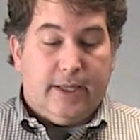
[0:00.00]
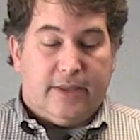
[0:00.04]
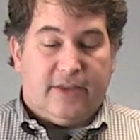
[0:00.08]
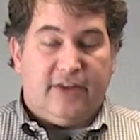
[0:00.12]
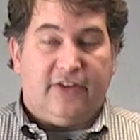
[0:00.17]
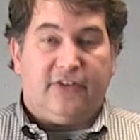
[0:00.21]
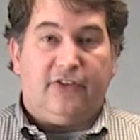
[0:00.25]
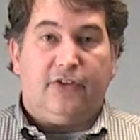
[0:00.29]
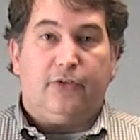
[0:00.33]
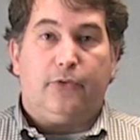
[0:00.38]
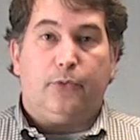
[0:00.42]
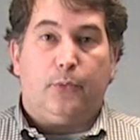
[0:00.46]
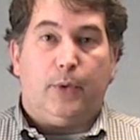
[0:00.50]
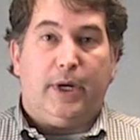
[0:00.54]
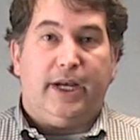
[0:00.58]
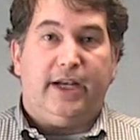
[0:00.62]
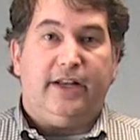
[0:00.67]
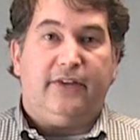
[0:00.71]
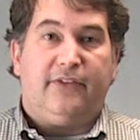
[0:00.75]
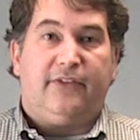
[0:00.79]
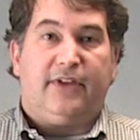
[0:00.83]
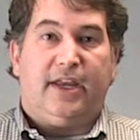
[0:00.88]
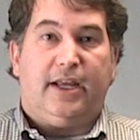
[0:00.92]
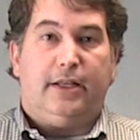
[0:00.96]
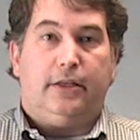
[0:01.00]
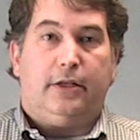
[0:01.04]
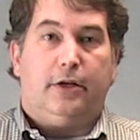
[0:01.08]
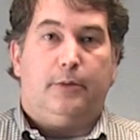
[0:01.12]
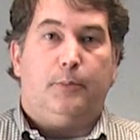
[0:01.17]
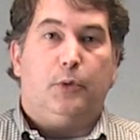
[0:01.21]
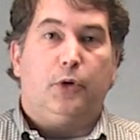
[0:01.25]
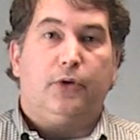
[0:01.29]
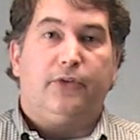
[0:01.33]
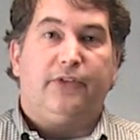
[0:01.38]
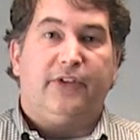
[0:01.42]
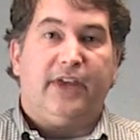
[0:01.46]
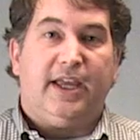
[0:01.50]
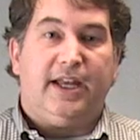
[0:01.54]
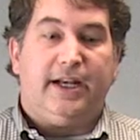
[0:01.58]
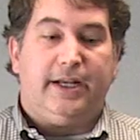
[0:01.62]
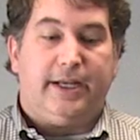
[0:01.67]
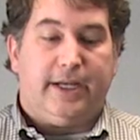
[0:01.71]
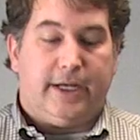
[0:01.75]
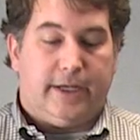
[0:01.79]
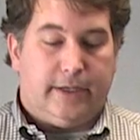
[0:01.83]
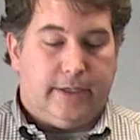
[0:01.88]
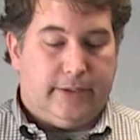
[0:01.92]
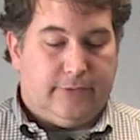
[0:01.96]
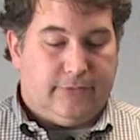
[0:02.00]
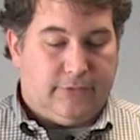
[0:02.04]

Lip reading: This is a way to stay a little more sanitary.